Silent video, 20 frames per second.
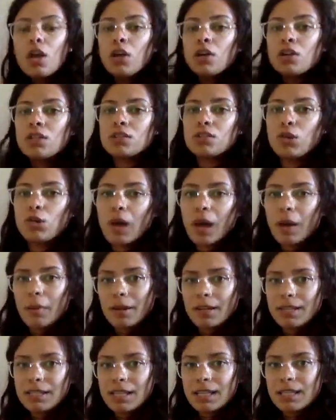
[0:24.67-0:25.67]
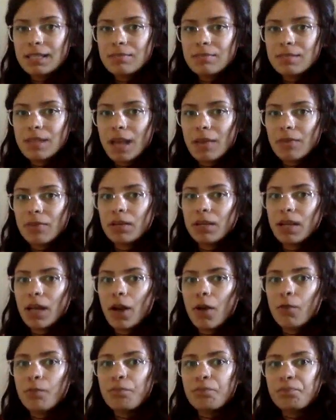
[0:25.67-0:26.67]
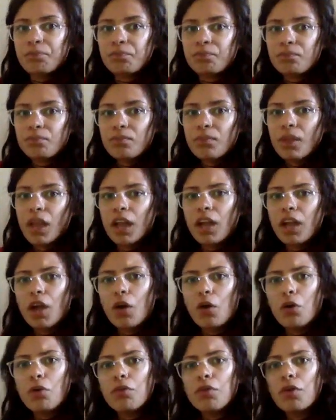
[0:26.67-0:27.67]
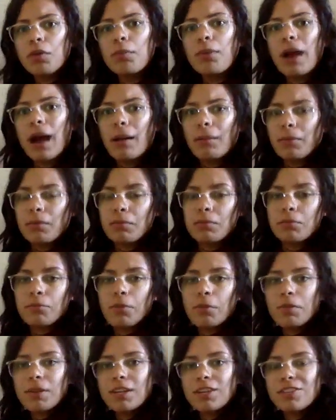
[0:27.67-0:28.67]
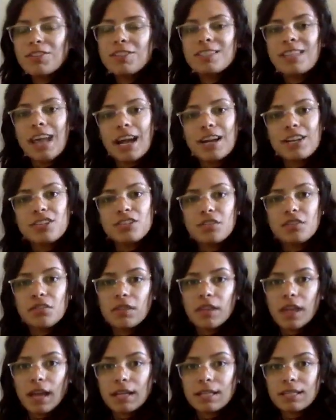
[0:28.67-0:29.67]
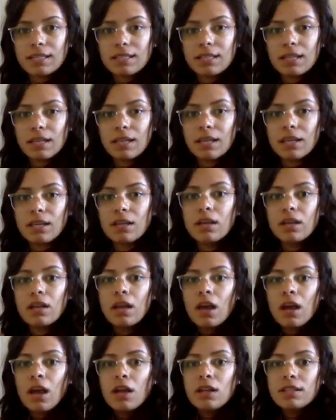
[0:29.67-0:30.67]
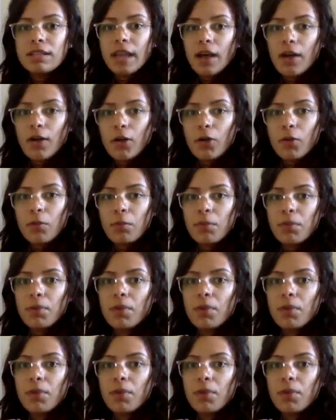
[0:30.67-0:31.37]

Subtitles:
So I'm going to take some time right now and go over a problem from each section of the exit ticket to help